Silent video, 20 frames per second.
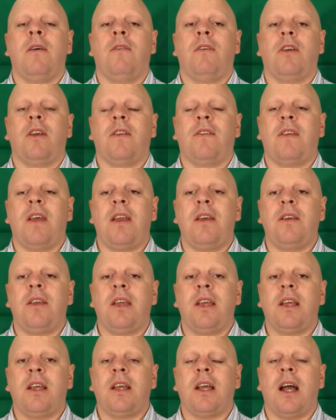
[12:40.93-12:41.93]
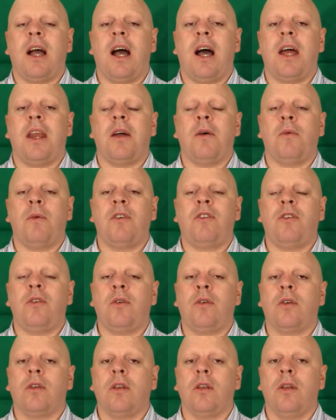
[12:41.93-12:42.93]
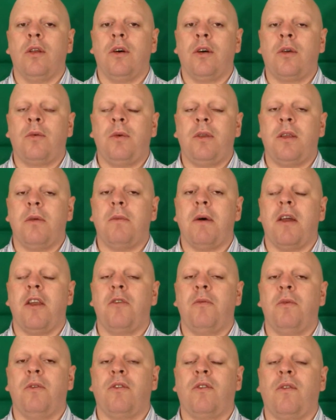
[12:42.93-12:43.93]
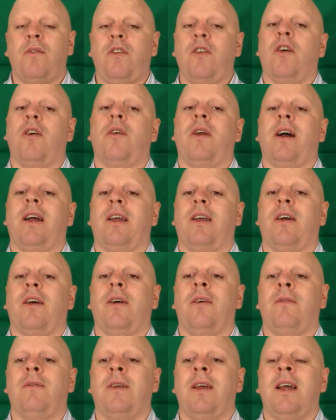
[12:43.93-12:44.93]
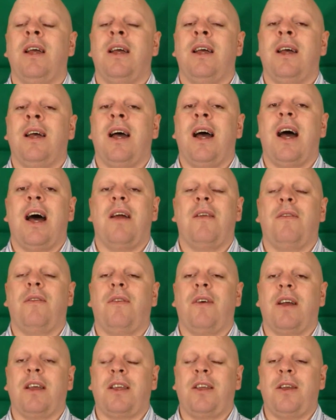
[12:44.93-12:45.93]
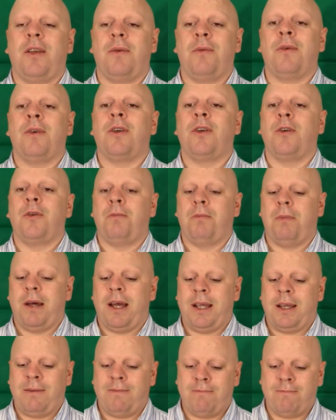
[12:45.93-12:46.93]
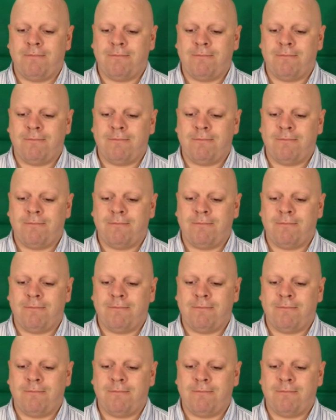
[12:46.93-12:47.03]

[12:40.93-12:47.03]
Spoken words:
for attending, and I wish you good luck with the management of your anger. And thank you. Goodbye.